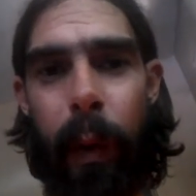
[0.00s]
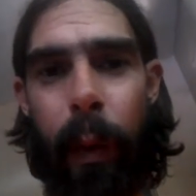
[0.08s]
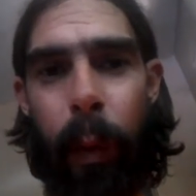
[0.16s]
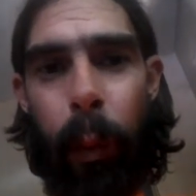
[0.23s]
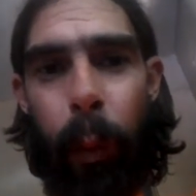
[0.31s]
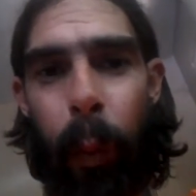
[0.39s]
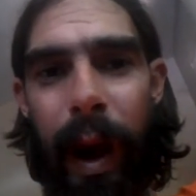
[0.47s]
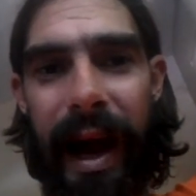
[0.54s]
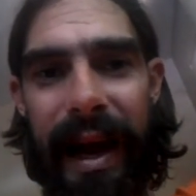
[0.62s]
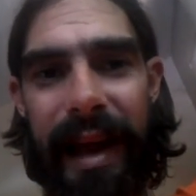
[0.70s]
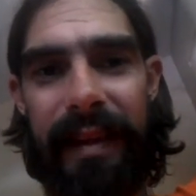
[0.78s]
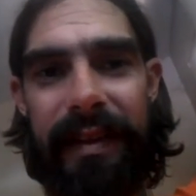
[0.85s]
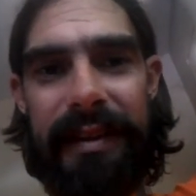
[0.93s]

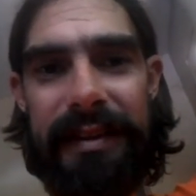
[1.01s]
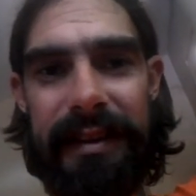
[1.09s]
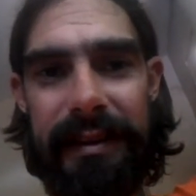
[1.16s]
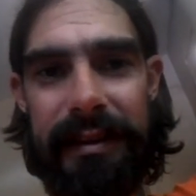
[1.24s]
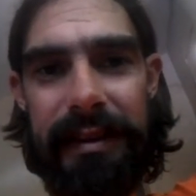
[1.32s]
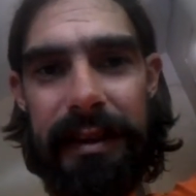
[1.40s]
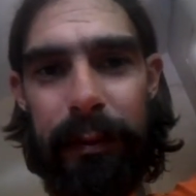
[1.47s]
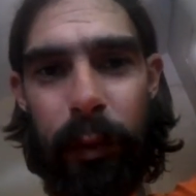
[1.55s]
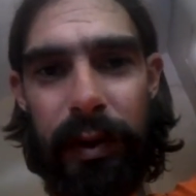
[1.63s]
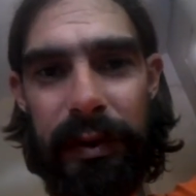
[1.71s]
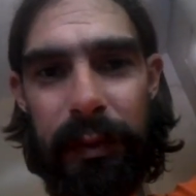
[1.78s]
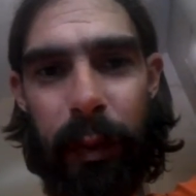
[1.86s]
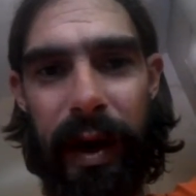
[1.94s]
why the system
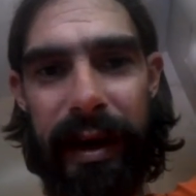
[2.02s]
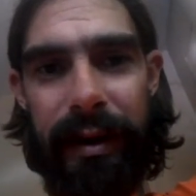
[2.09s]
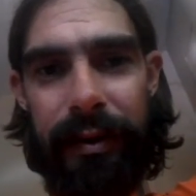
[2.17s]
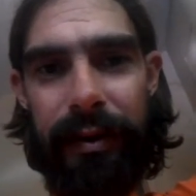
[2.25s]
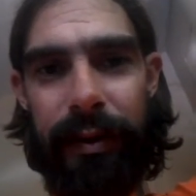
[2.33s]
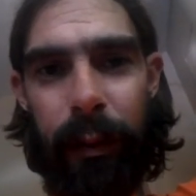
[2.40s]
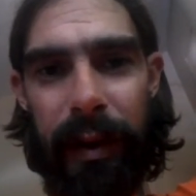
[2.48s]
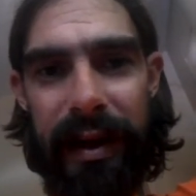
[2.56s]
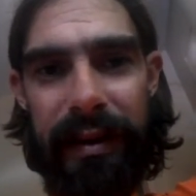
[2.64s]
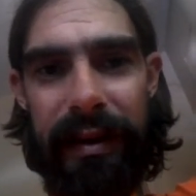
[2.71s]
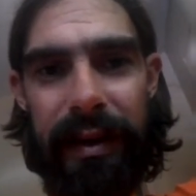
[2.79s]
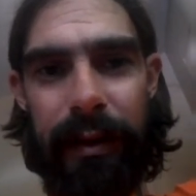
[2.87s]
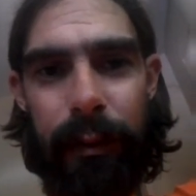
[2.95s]
was wired the way
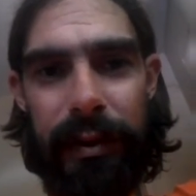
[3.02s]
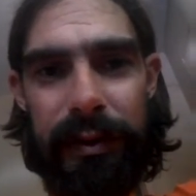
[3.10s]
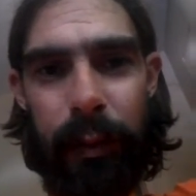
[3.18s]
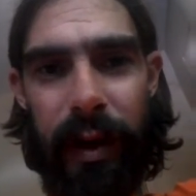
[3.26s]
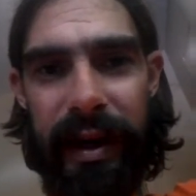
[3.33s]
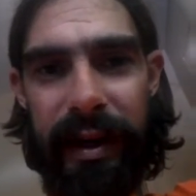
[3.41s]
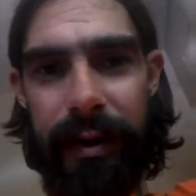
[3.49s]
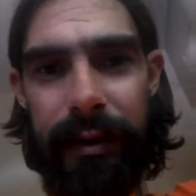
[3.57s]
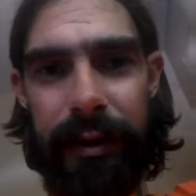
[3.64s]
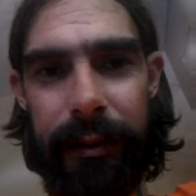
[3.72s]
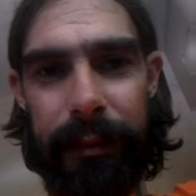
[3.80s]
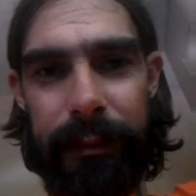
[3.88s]
that it was wired.